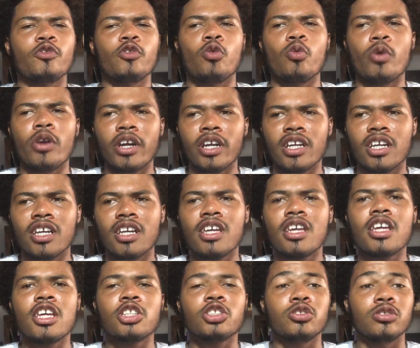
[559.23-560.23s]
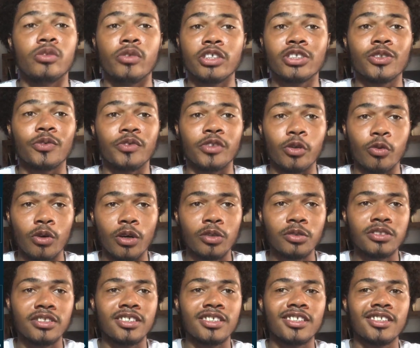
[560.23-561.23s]
your work to the rest of the
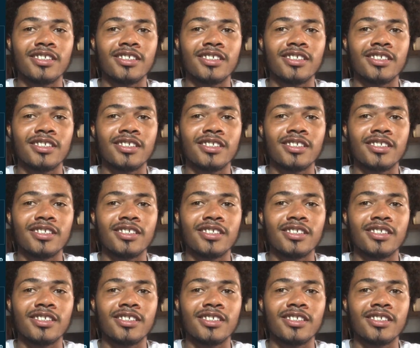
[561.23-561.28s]
world?